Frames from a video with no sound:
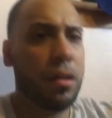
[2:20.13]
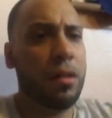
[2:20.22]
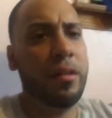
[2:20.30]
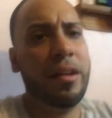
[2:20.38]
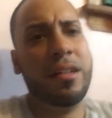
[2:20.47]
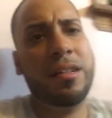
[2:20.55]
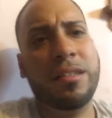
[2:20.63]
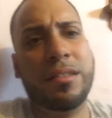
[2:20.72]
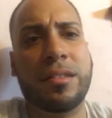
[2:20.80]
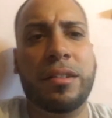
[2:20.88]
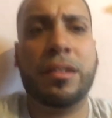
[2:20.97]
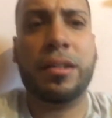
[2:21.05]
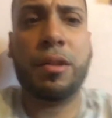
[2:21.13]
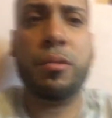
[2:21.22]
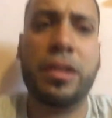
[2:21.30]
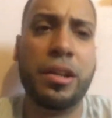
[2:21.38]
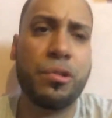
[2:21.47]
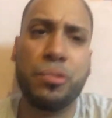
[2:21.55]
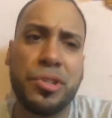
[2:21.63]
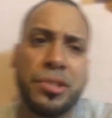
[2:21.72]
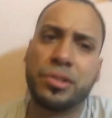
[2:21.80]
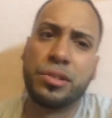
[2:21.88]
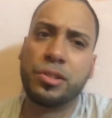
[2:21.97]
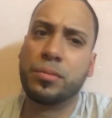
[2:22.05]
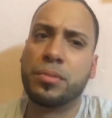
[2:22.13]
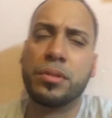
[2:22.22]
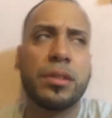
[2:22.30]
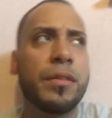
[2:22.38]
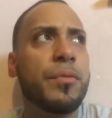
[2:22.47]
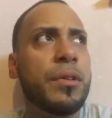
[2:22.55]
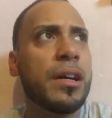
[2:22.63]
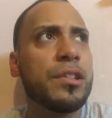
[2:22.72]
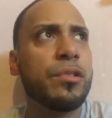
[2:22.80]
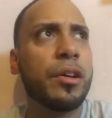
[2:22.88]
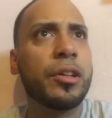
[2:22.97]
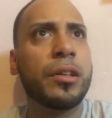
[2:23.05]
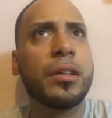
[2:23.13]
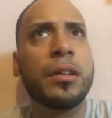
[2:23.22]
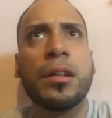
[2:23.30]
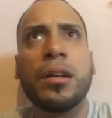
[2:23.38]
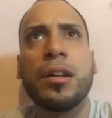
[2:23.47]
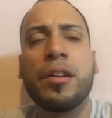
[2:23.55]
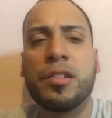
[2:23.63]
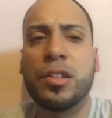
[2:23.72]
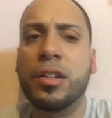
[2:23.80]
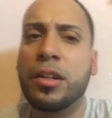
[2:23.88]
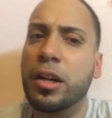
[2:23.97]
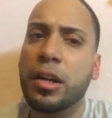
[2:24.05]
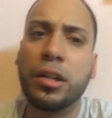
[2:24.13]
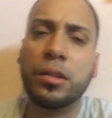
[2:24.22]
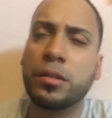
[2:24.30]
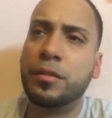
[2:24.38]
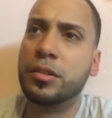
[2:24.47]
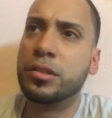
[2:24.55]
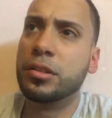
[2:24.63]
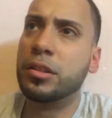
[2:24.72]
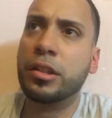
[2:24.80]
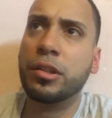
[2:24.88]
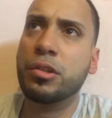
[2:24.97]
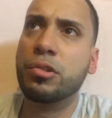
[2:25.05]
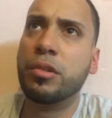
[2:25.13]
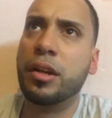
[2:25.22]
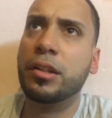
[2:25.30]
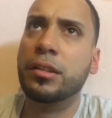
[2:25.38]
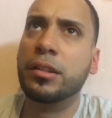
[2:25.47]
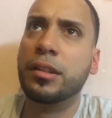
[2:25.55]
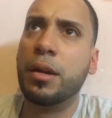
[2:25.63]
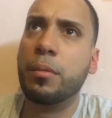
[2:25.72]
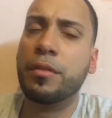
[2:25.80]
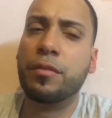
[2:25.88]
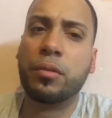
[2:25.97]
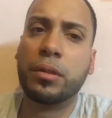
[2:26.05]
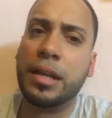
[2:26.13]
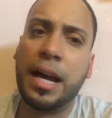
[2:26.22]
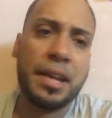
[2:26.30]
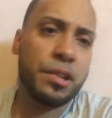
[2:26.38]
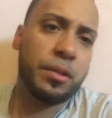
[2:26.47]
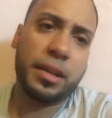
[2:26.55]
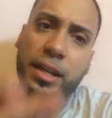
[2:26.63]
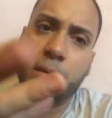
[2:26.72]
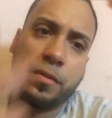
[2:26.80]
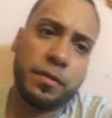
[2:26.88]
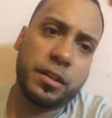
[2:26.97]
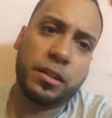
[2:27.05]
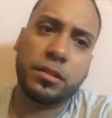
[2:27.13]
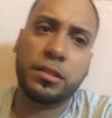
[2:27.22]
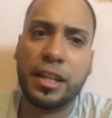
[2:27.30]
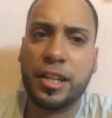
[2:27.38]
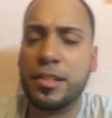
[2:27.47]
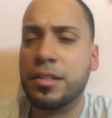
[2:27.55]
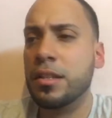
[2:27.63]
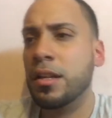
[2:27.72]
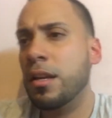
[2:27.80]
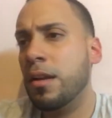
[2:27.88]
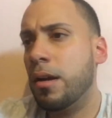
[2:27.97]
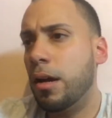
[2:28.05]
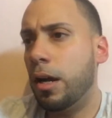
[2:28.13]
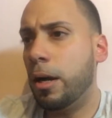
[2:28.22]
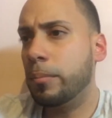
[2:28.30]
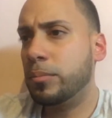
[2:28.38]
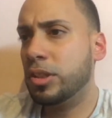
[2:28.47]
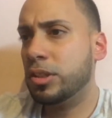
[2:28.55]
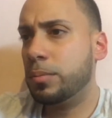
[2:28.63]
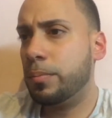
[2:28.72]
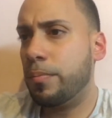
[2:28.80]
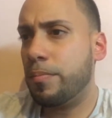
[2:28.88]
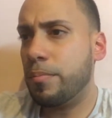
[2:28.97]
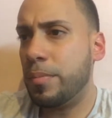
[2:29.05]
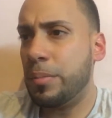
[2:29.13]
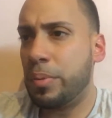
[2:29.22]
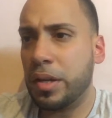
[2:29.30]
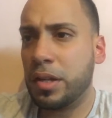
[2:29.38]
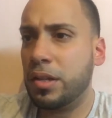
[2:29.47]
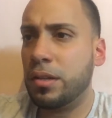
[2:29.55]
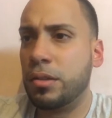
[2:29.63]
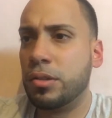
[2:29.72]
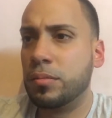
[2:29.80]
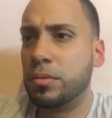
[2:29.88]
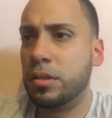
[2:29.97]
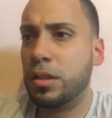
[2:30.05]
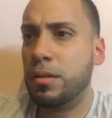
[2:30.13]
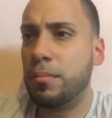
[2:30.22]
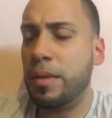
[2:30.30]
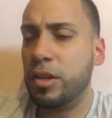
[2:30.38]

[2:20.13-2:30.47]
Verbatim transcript: Alright, guys? Like, I don't care who it is, you know what I'm saying? If you guys trying to, it's your girl, if it's a girl you trying to get with or a guy you trying to get with, girls, ladies, um, just be picky, you know what I'm saying?